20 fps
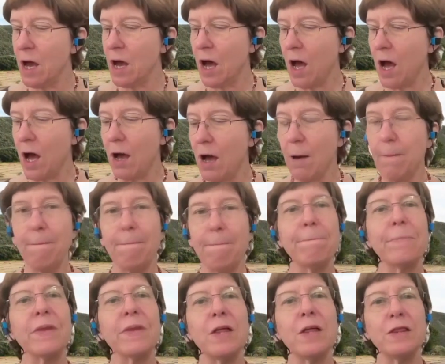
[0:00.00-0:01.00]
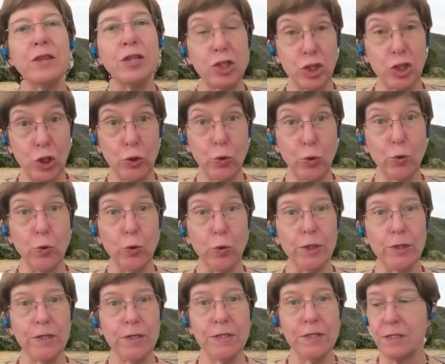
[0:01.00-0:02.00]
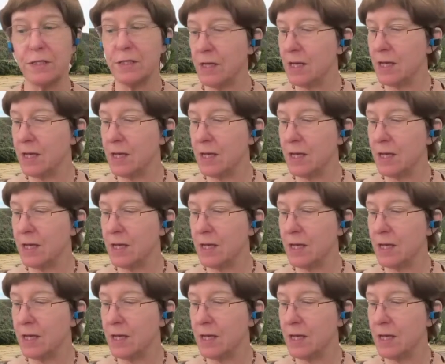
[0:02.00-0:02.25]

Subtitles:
the tools,